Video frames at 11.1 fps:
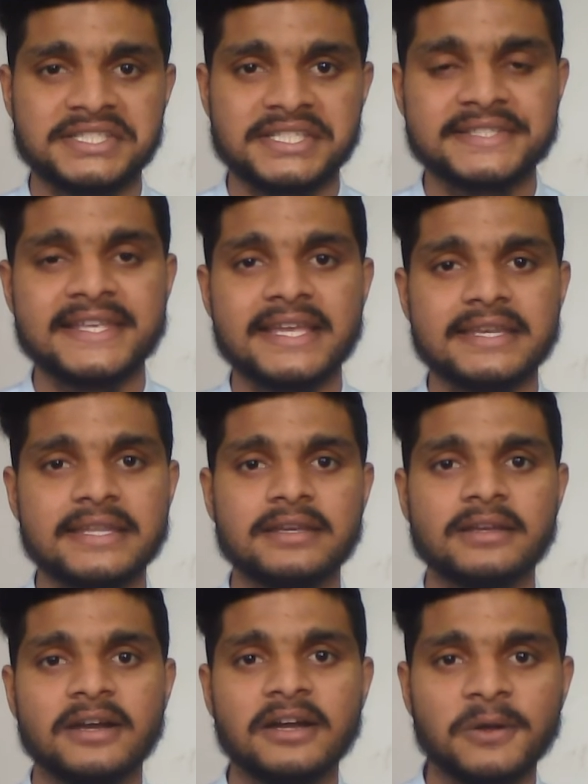CCNA,
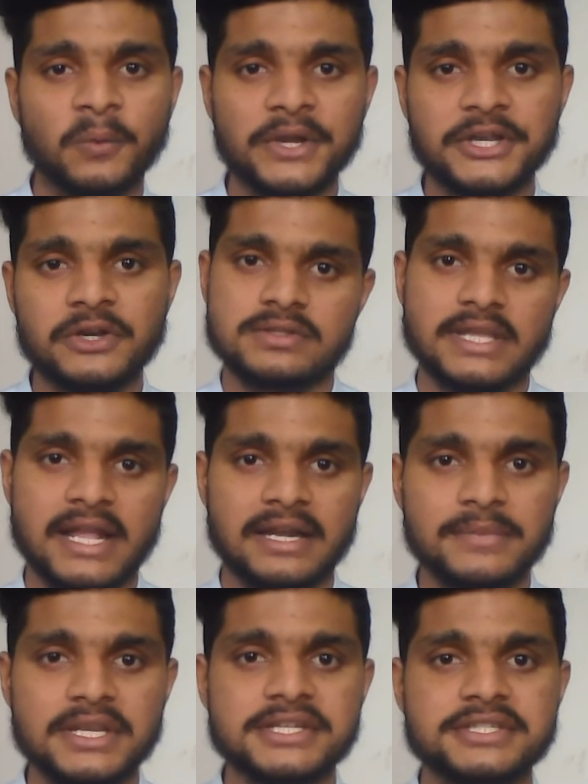Windows
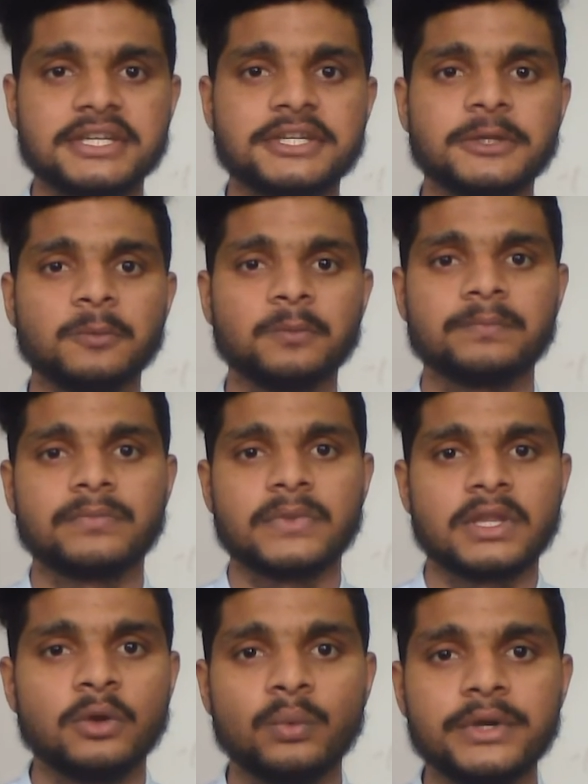Administrative,
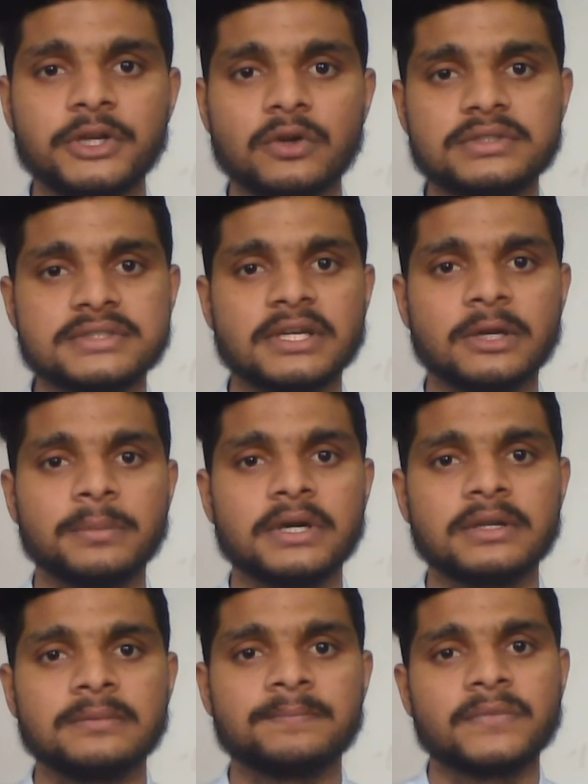Windows
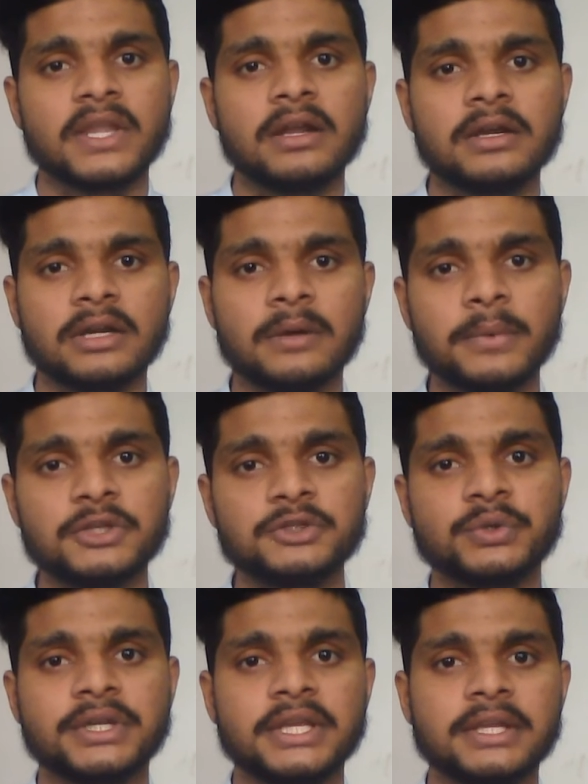Server,
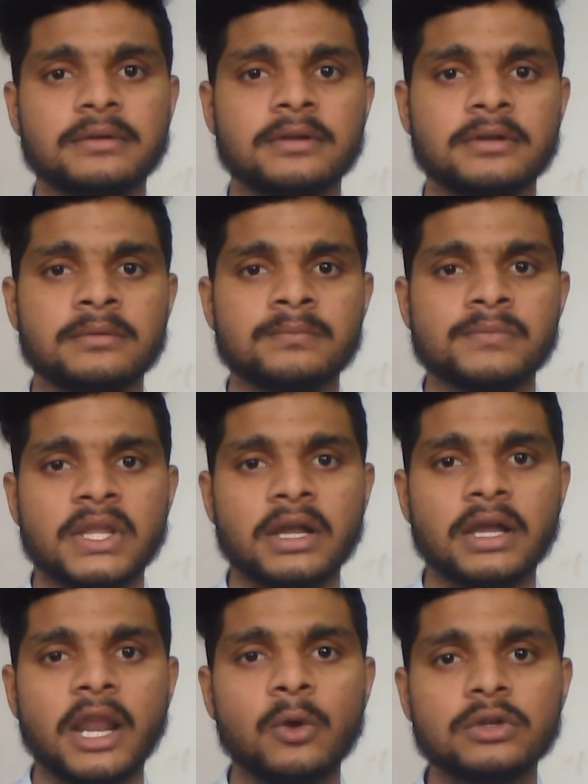Troubleshooting,
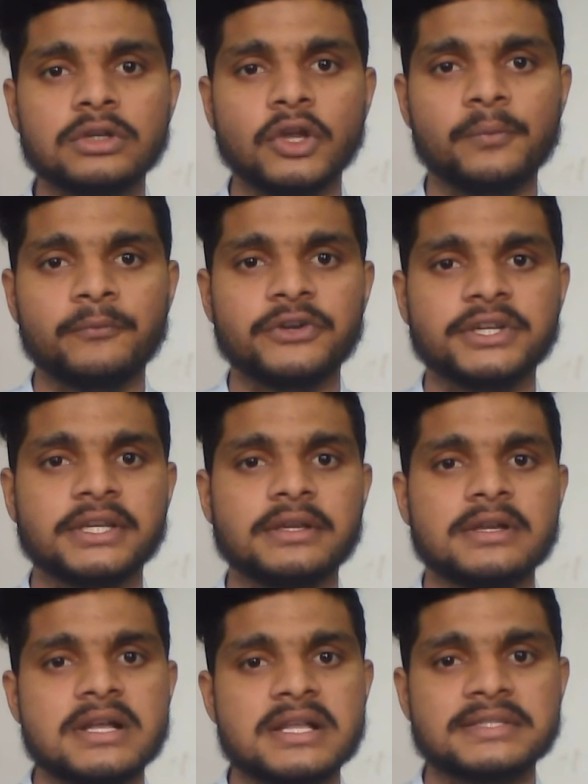Cloud Computing,
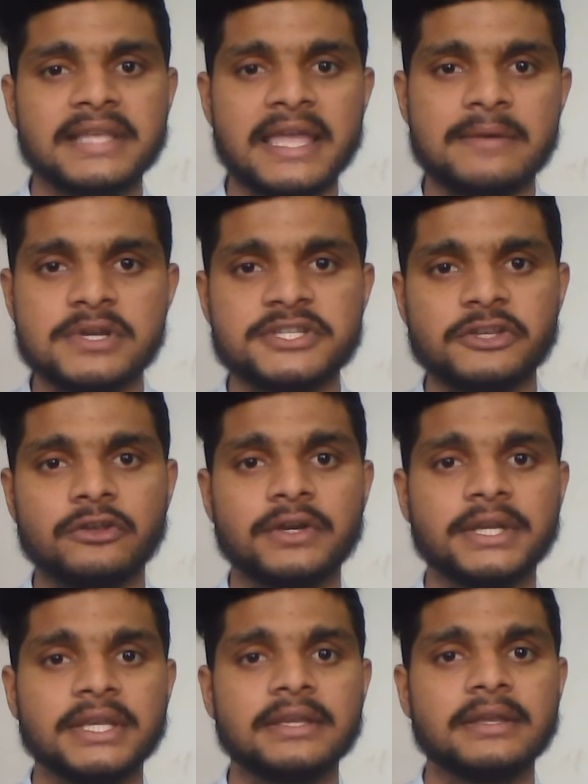Cyber
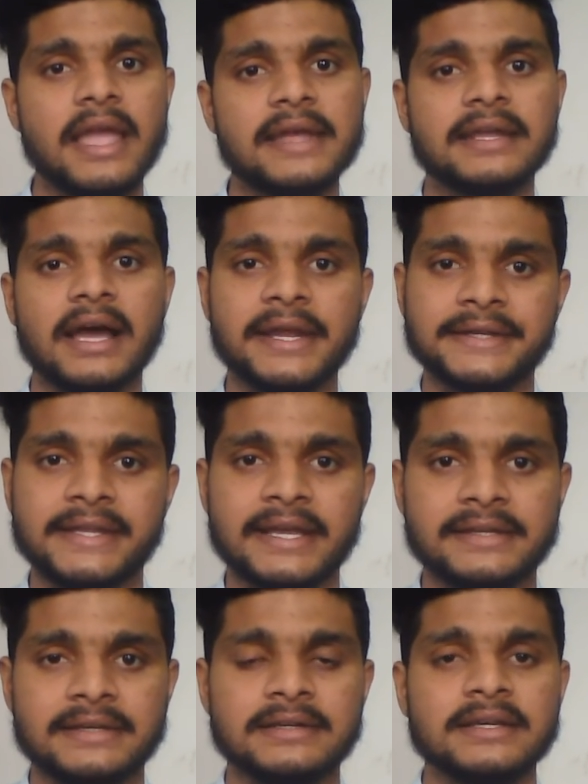Security, and
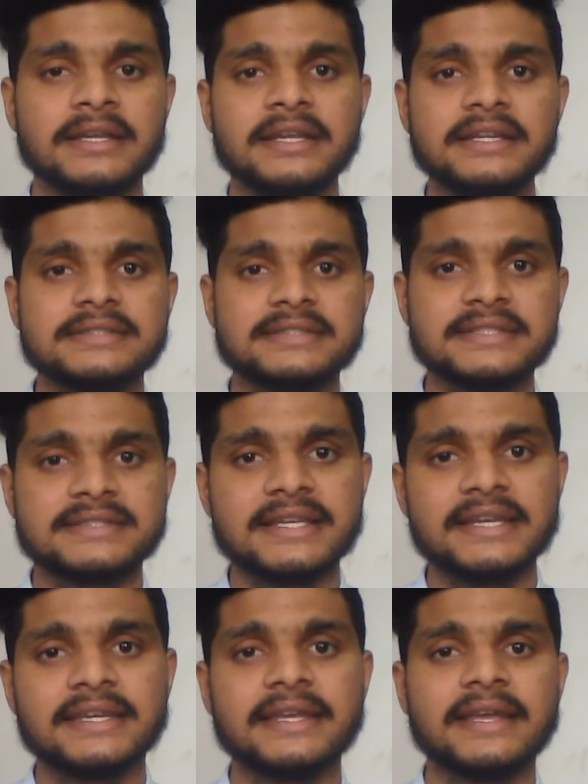ITIL. In a
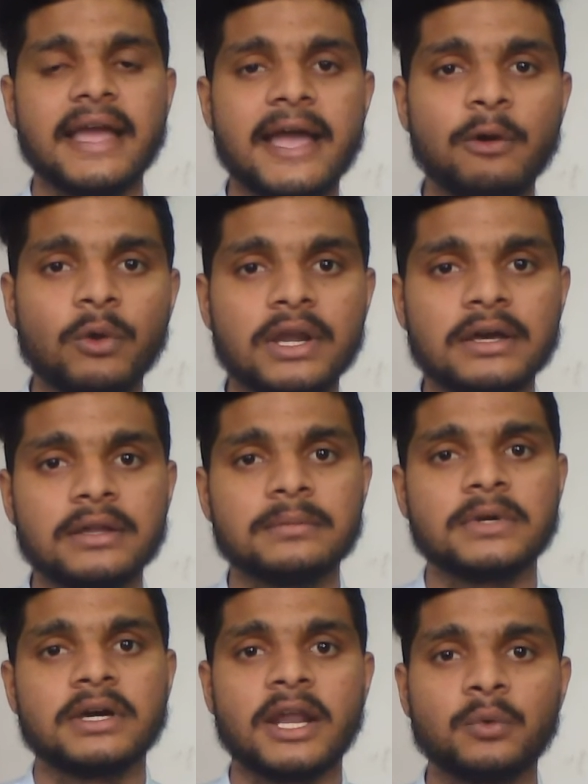CCNA, I have learned
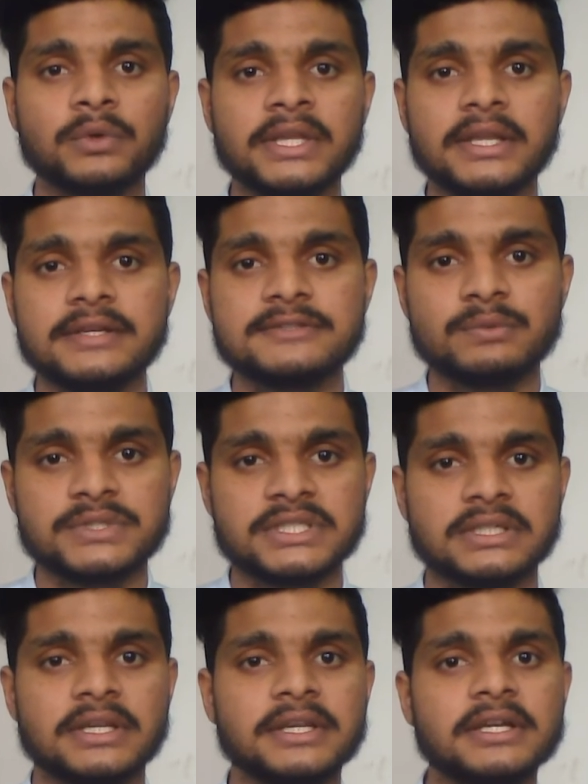routing and
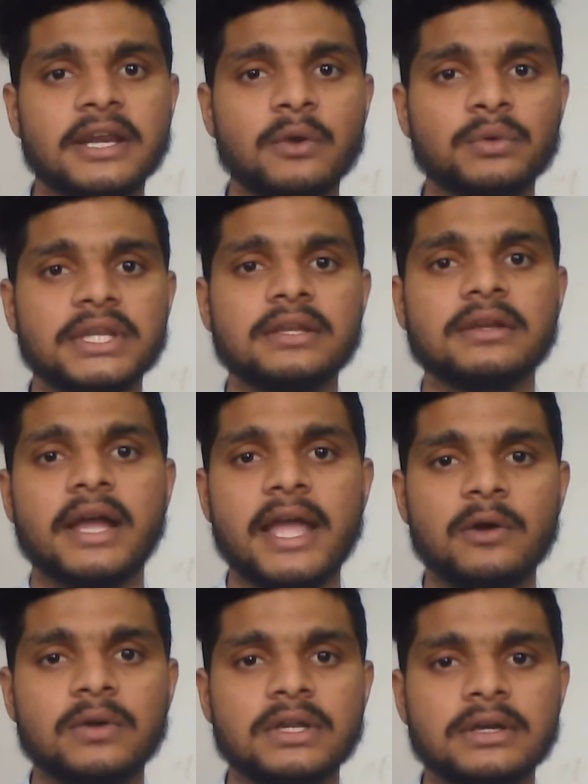switching. In a routing, I
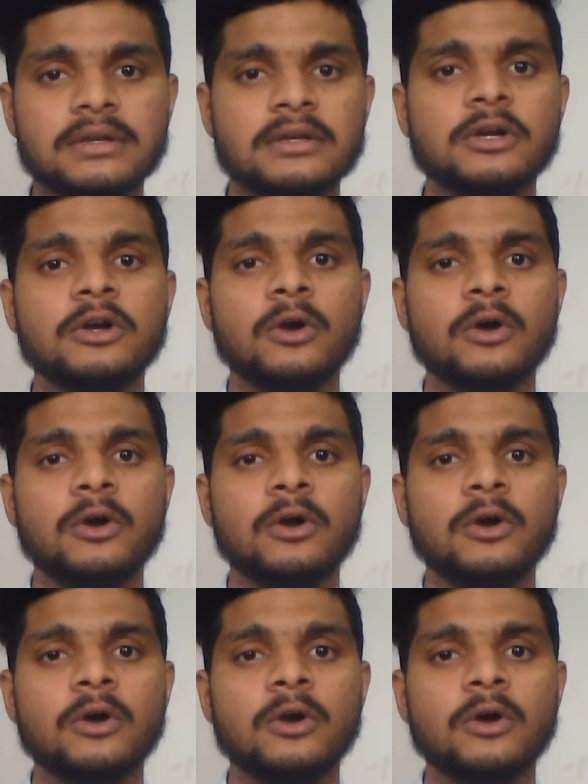have learned